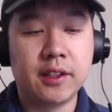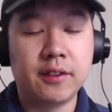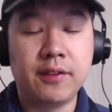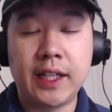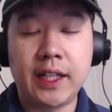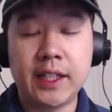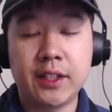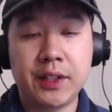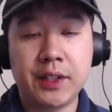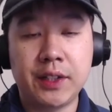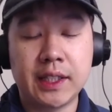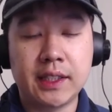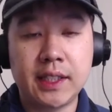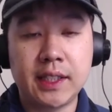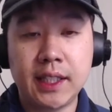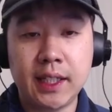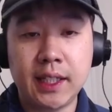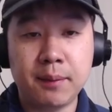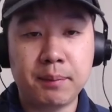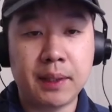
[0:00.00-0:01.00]
evaluate the
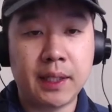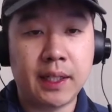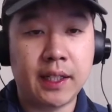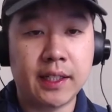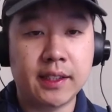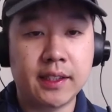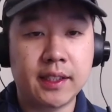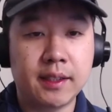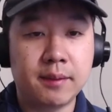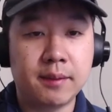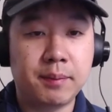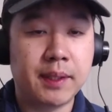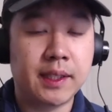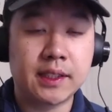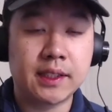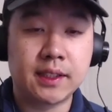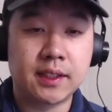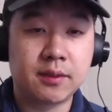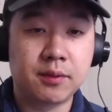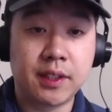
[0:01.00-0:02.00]
team behind it
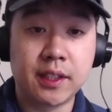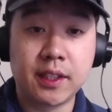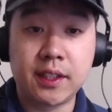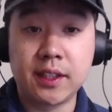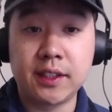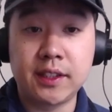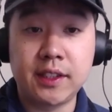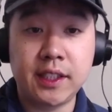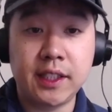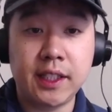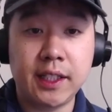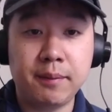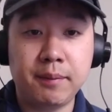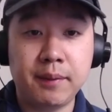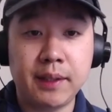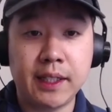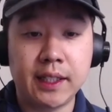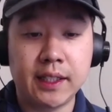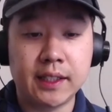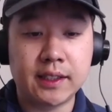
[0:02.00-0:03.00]
because with a good team
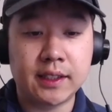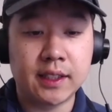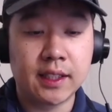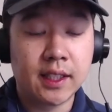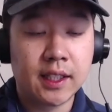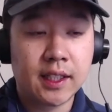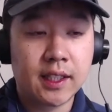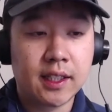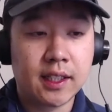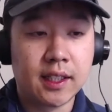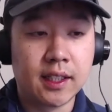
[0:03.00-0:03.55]
it's mm-hmm.